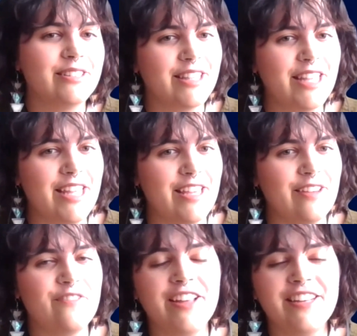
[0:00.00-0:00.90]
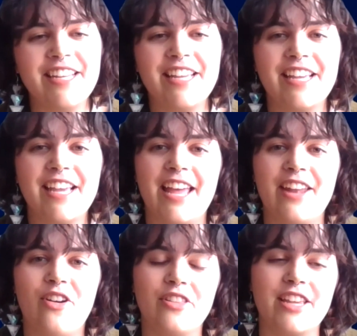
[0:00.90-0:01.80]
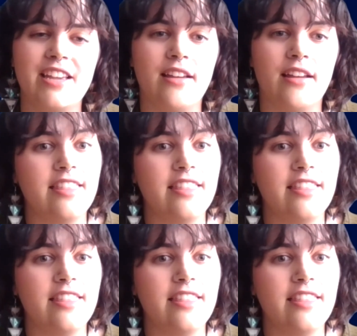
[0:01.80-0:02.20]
the funding and all the